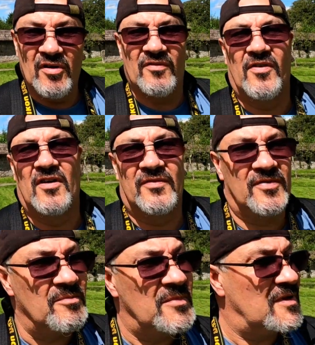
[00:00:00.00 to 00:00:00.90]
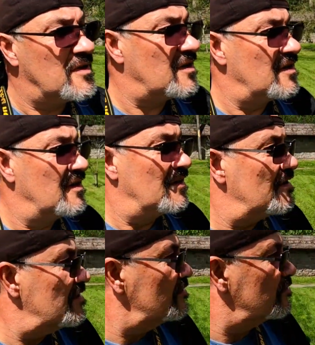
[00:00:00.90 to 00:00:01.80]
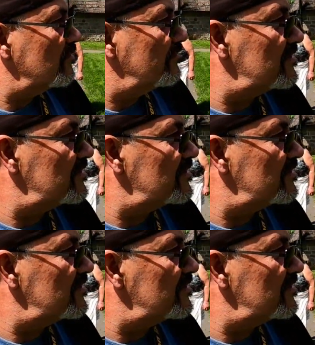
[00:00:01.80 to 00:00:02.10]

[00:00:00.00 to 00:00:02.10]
of not far from sort